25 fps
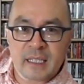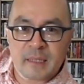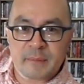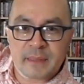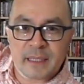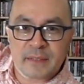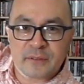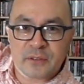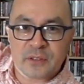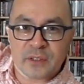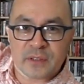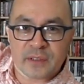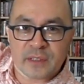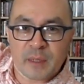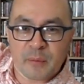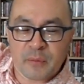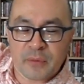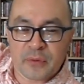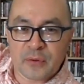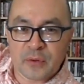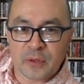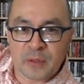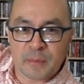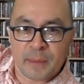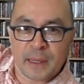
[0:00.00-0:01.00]
it up. That's just come
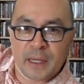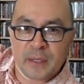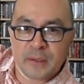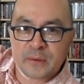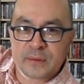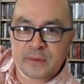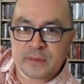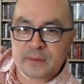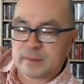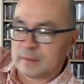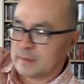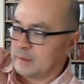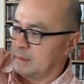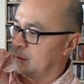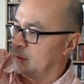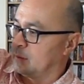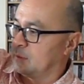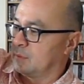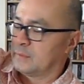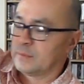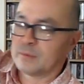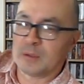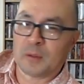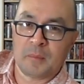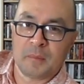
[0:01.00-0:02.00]
through the post
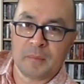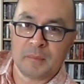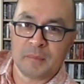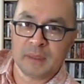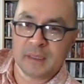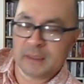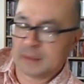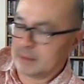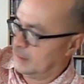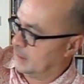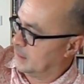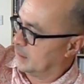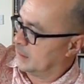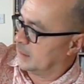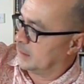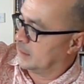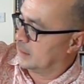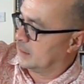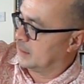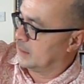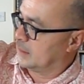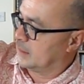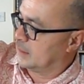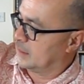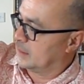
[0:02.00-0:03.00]
from
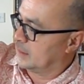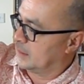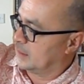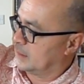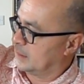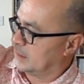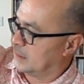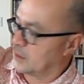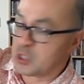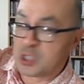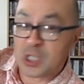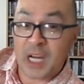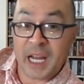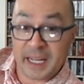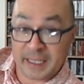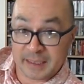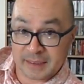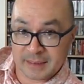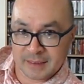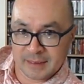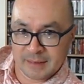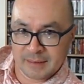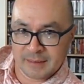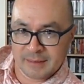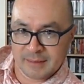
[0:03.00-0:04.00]
Jack.